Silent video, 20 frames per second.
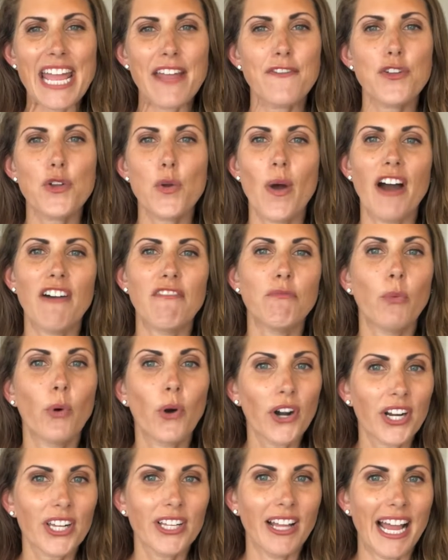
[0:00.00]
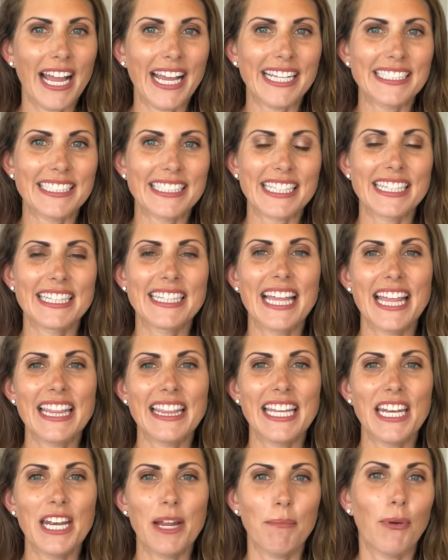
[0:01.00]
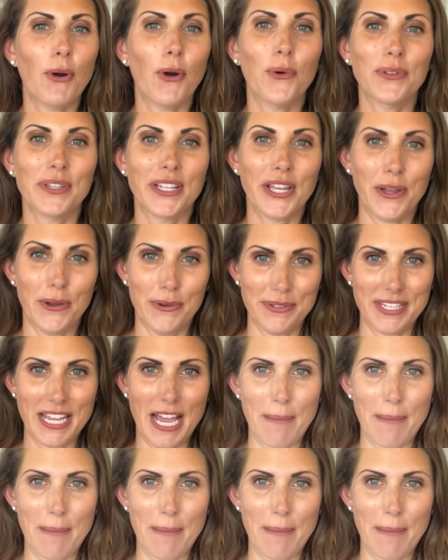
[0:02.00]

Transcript: If you have more clients, then the number only goes